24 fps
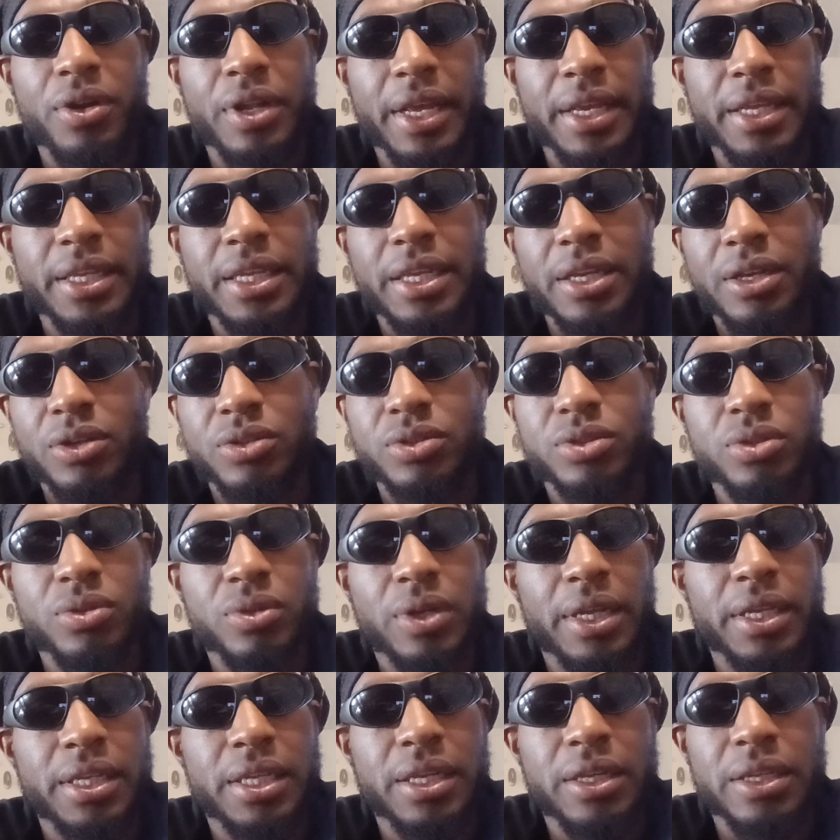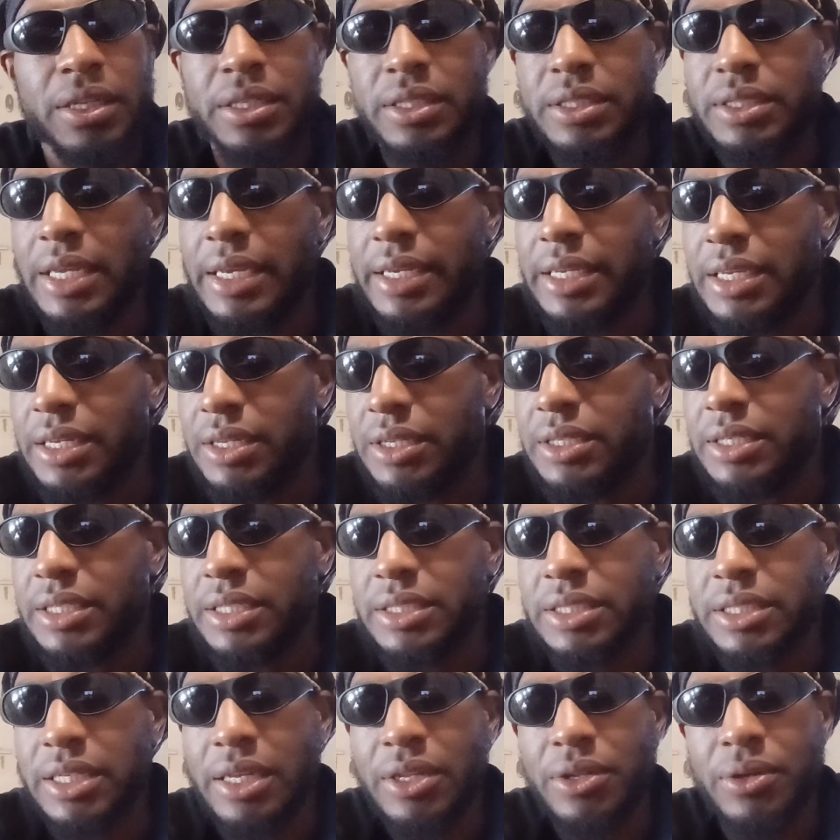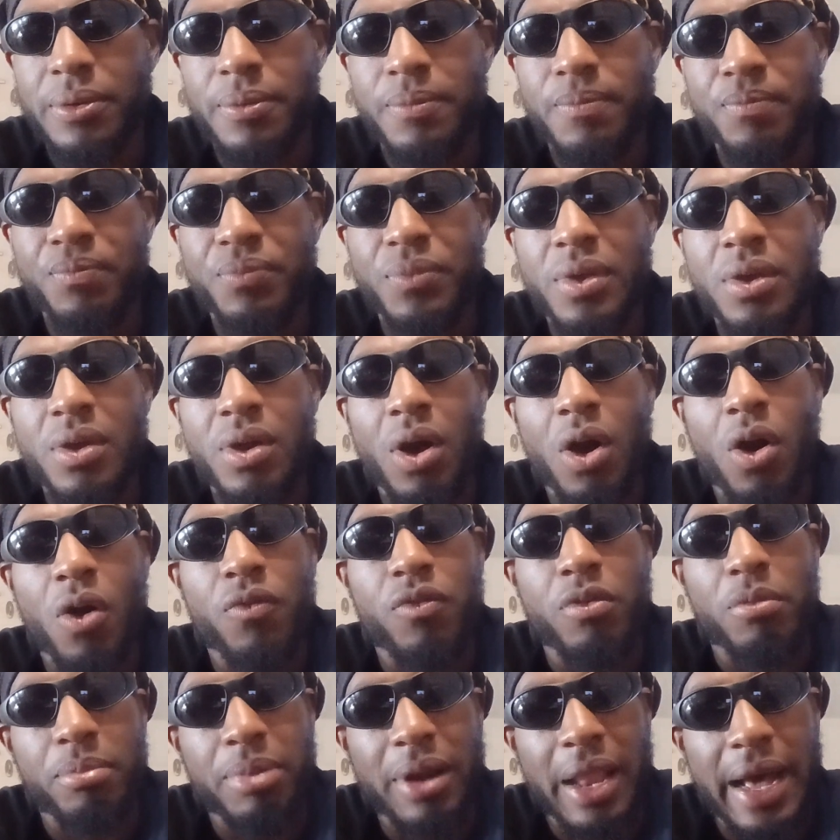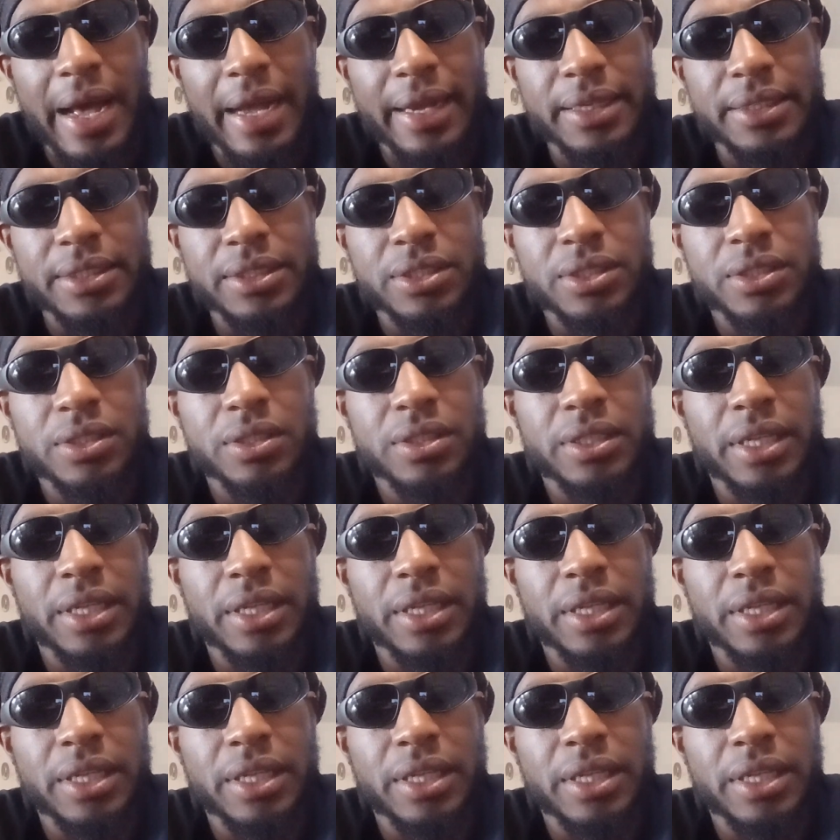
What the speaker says: They kill too. They killing each other over blocks.